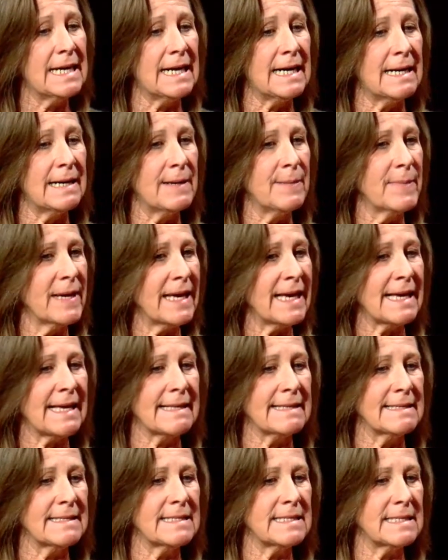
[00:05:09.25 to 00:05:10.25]

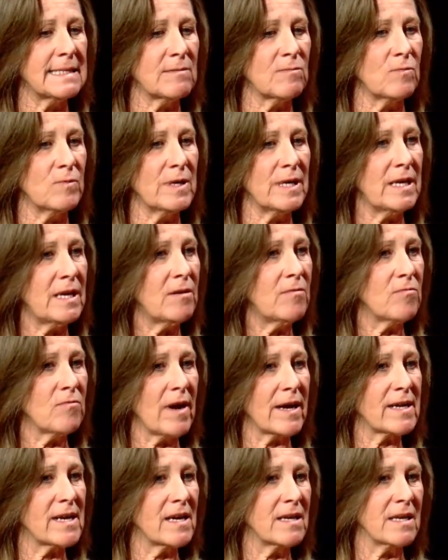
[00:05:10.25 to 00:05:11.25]
And we
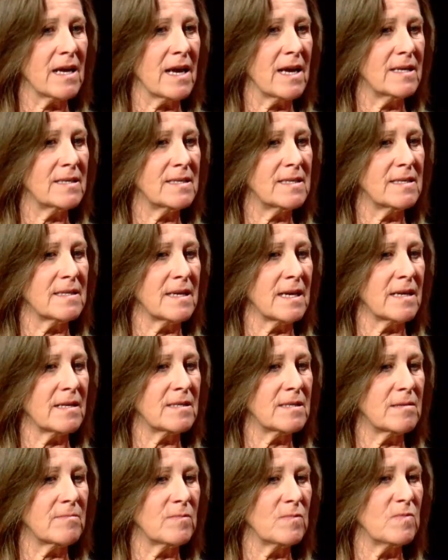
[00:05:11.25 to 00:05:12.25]
recognized
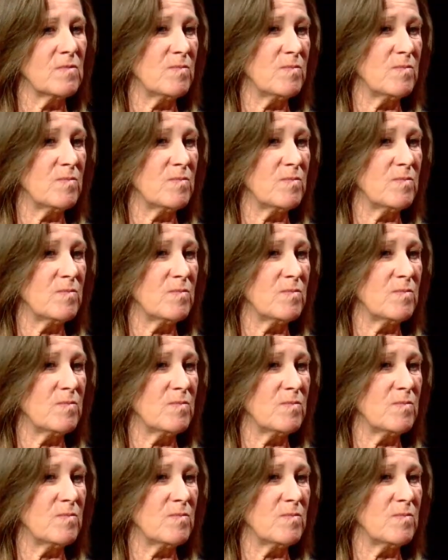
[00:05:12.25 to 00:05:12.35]
that